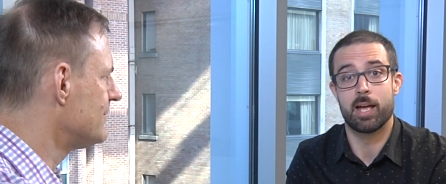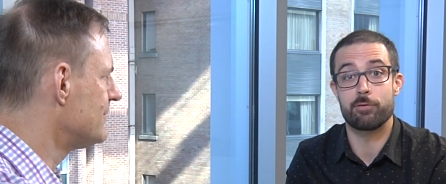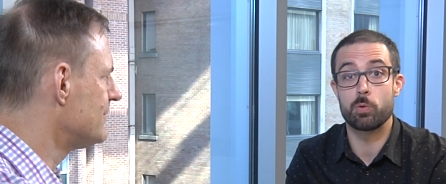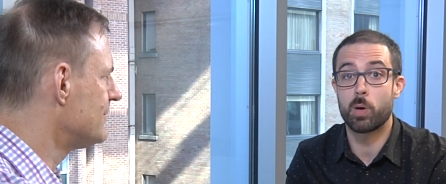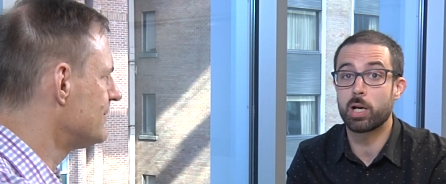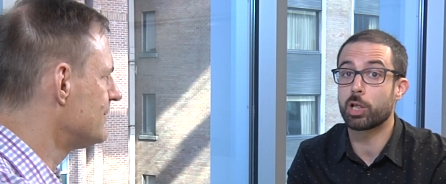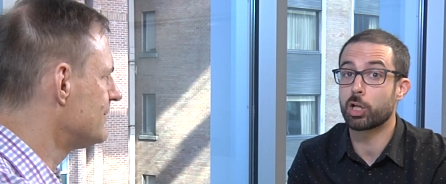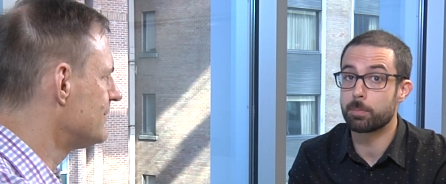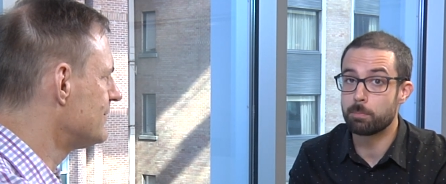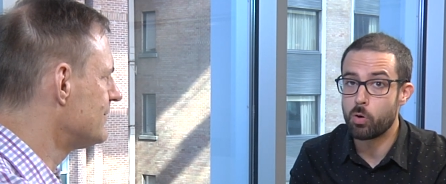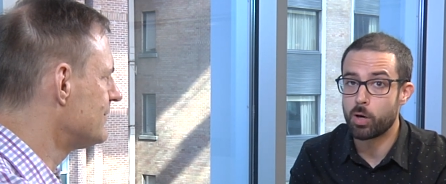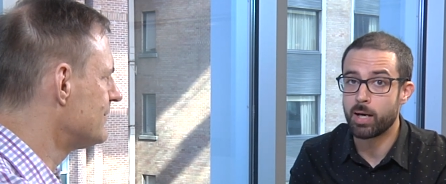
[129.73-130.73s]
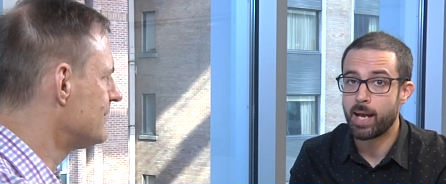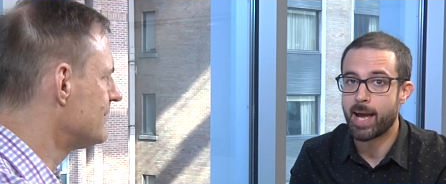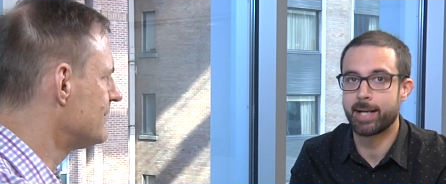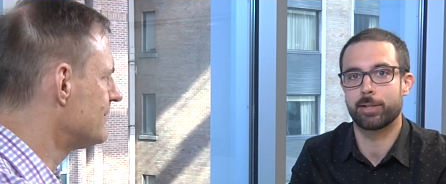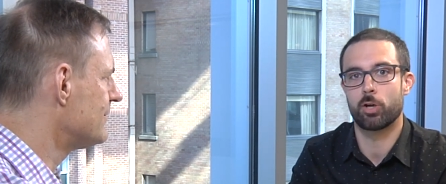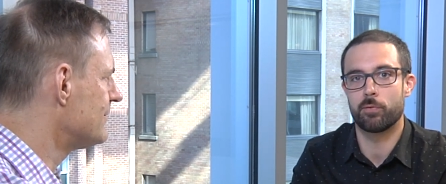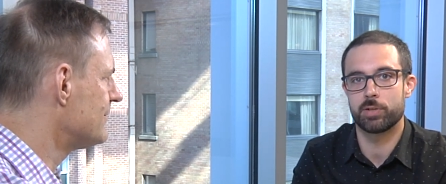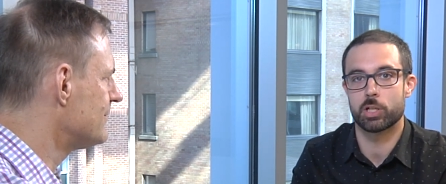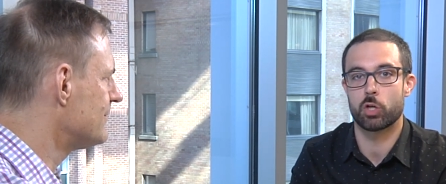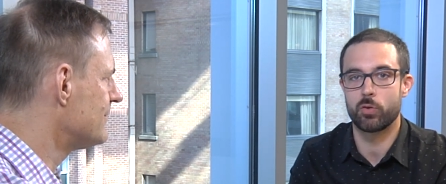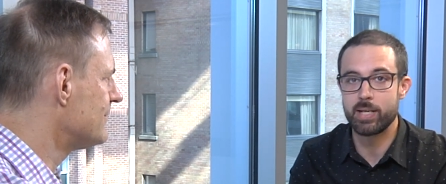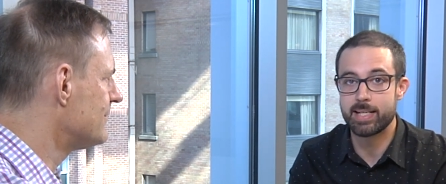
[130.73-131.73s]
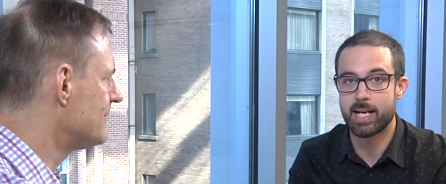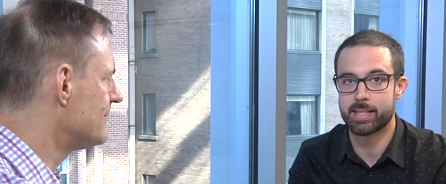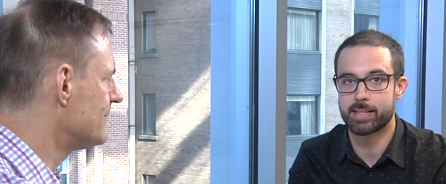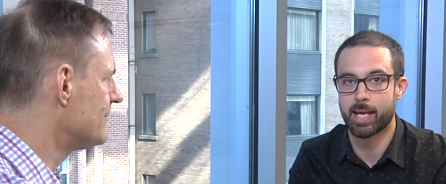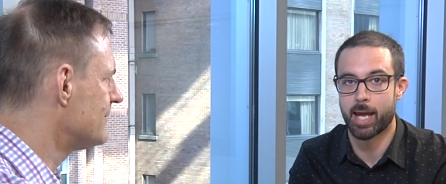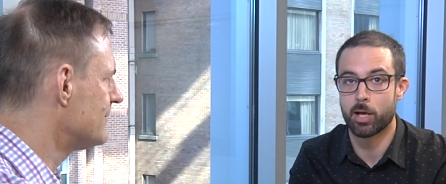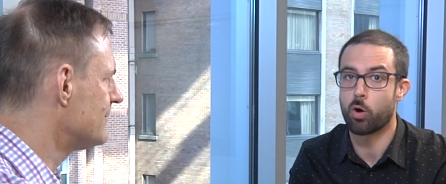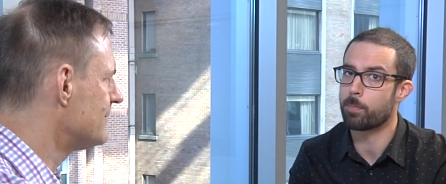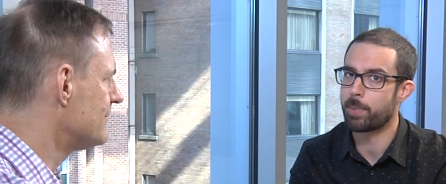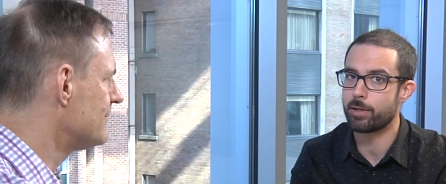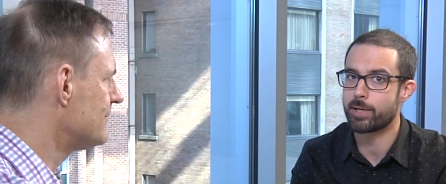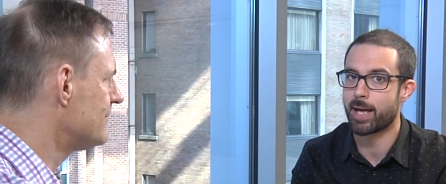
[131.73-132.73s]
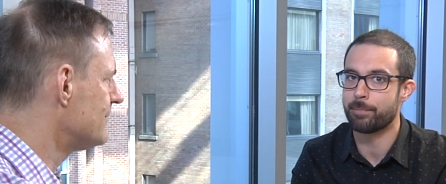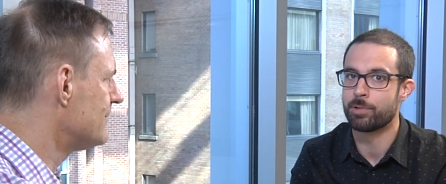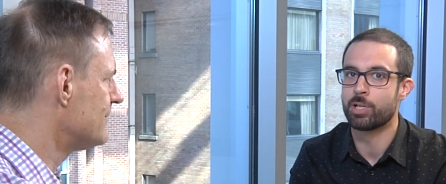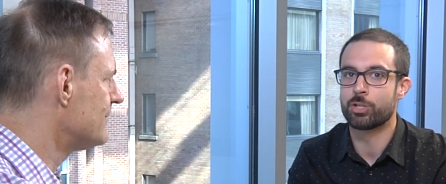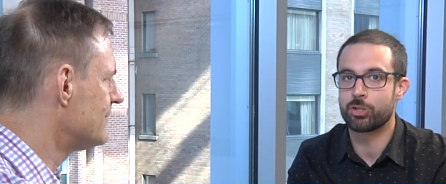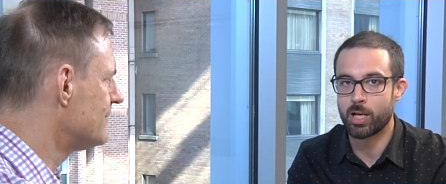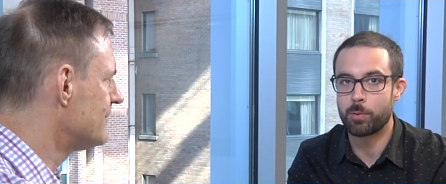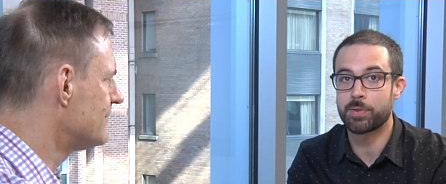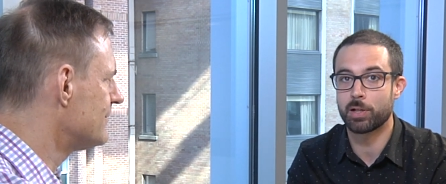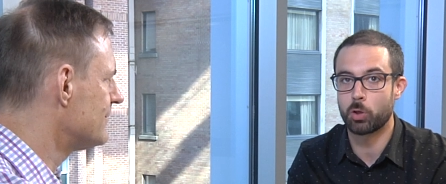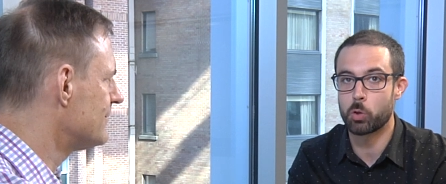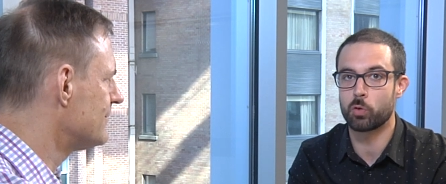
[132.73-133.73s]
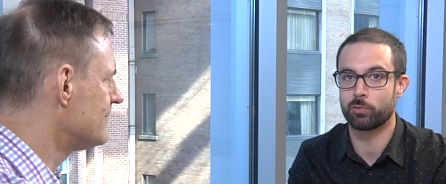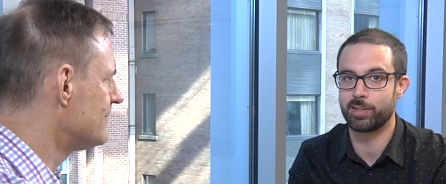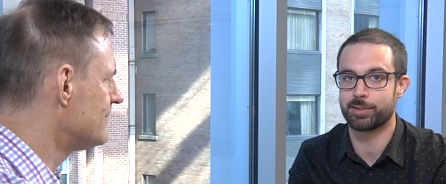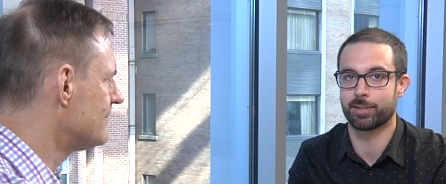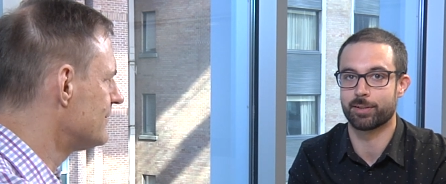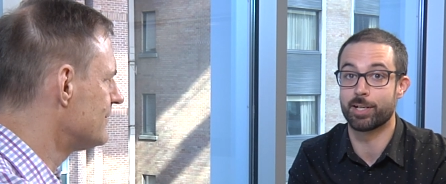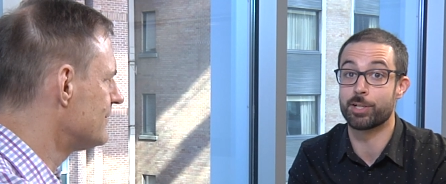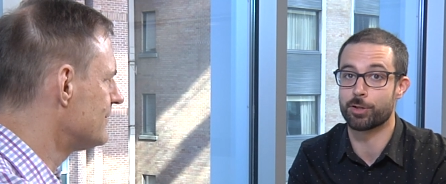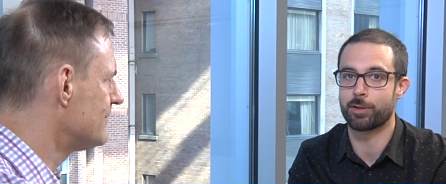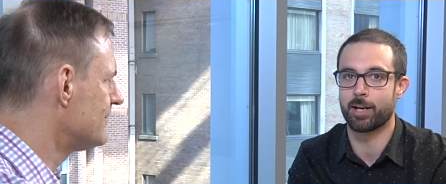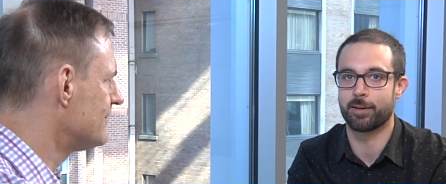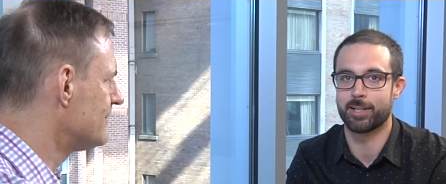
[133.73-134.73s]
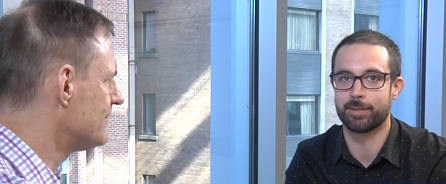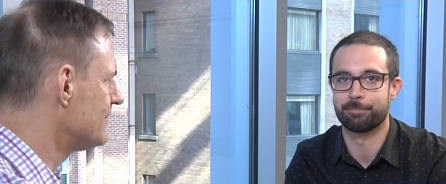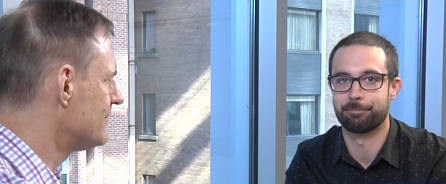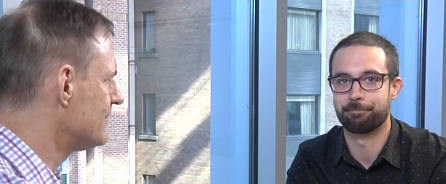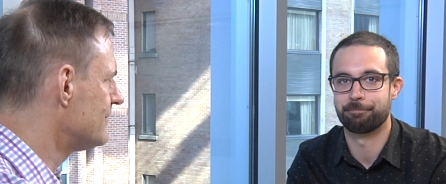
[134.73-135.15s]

Speaker 1: If you want to learn more, head on over to C R E A dot C A, or better yet, check with a local realtor in your area.